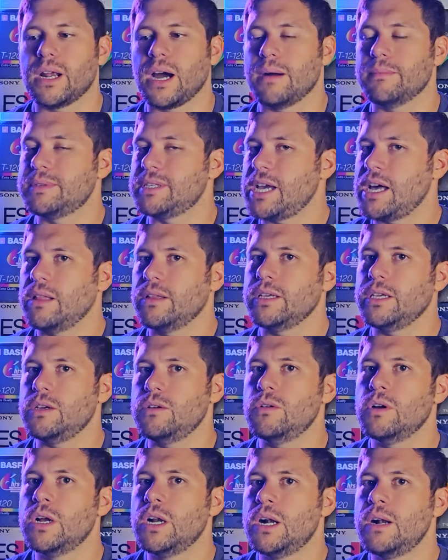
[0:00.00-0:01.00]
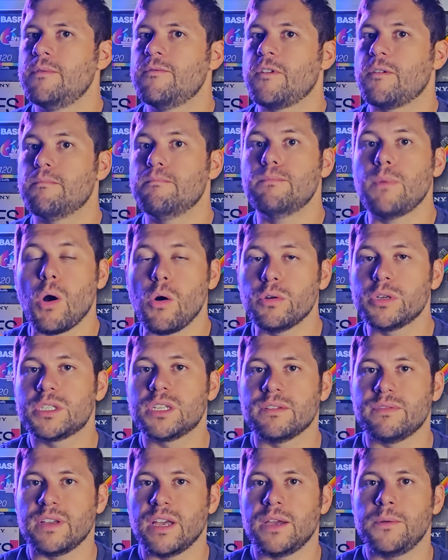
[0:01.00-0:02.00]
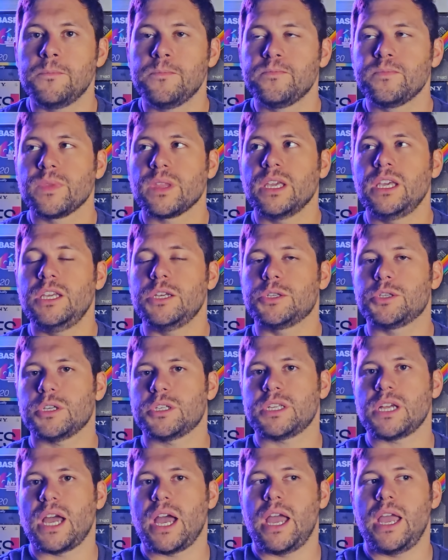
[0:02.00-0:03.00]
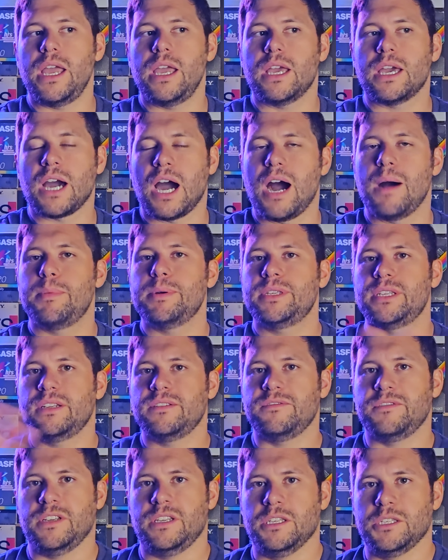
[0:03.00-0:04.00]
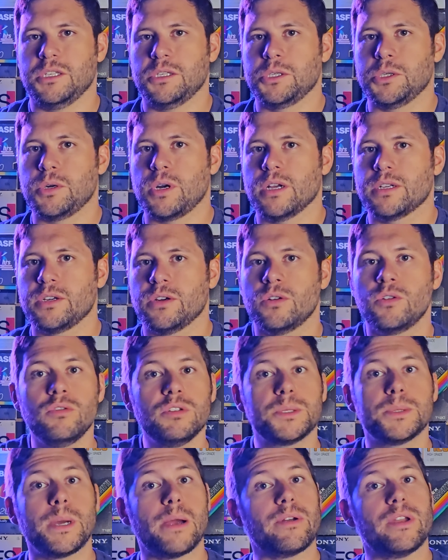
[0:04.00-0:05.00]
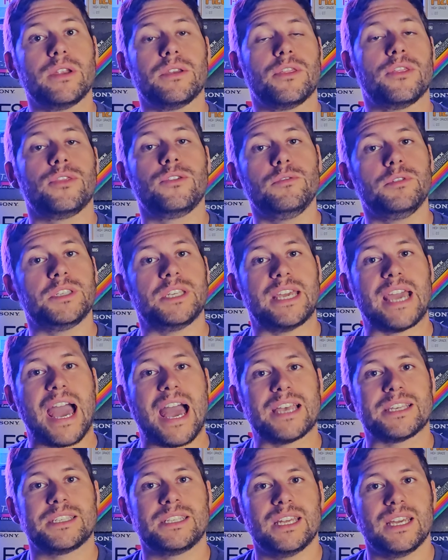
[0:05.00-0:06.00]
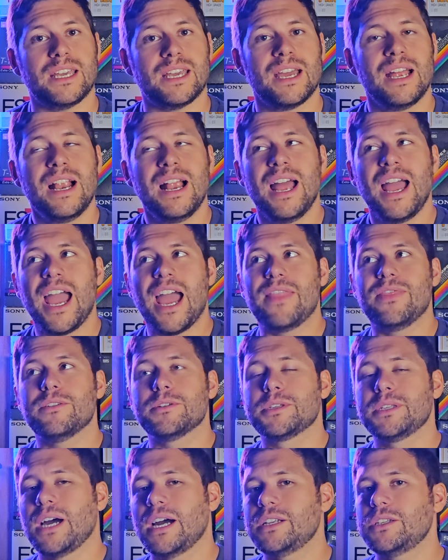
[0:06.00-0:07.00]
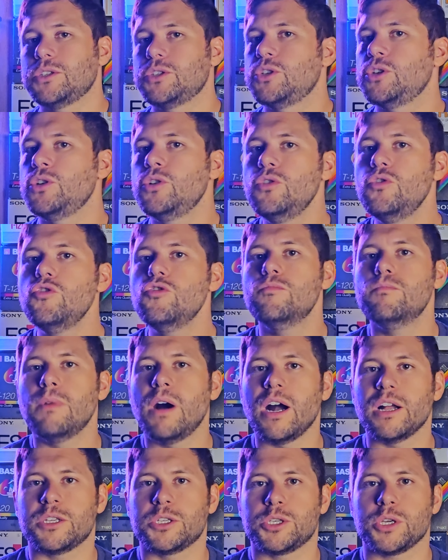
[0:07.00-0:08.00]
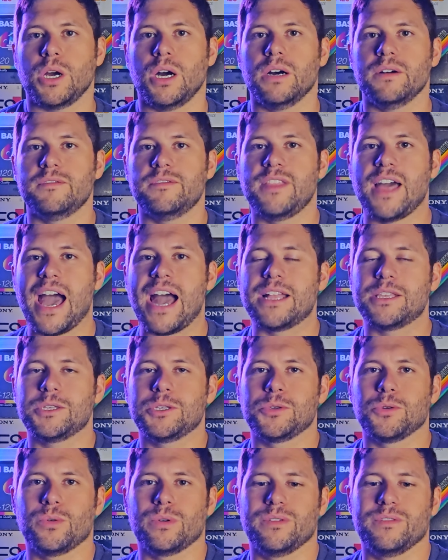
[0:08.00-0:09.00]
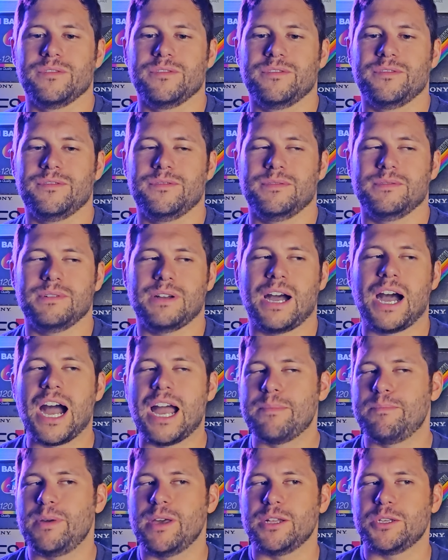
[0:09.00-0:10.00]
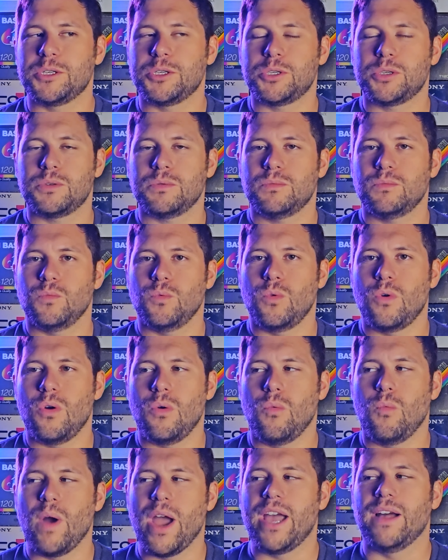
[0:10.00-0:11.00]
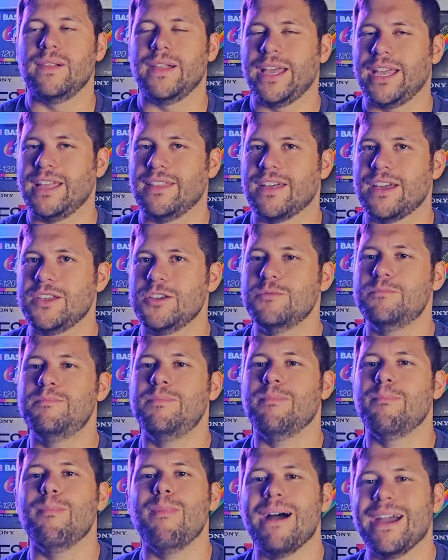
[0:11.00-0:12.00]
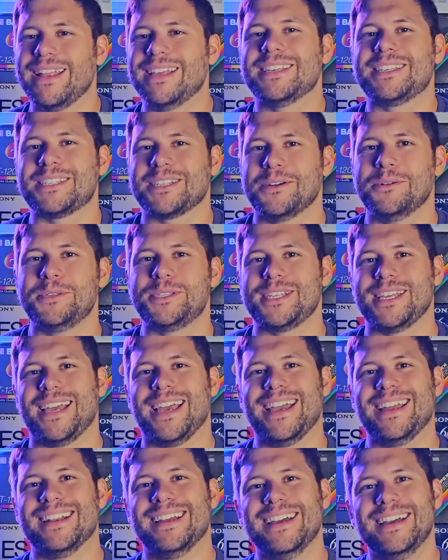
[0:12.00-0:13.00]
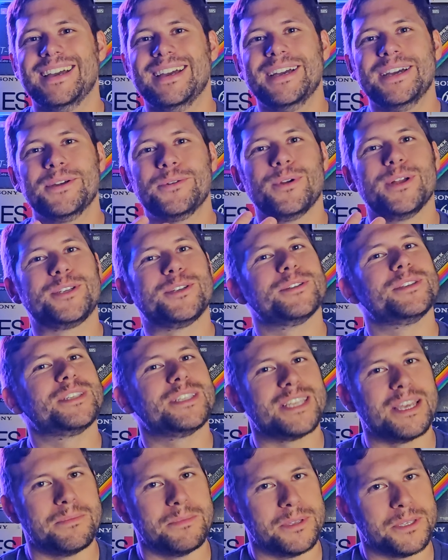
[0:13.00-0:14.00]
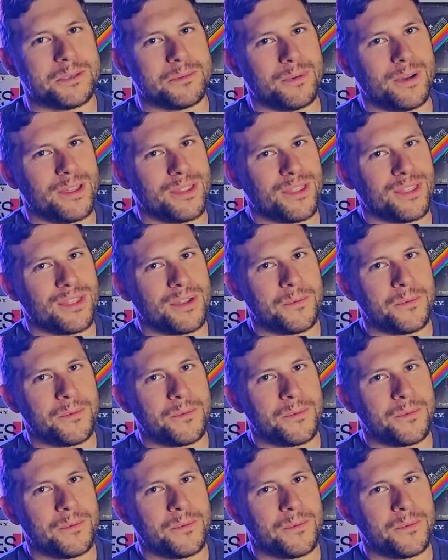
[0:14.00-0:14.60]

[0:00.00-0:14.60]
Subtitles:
I'm telling you, for most of it, he's just a competent fitness instructor who's very enthusiastic, and there's not too much of that sort of high-pitched wailing that you might associate Richard Simmons with.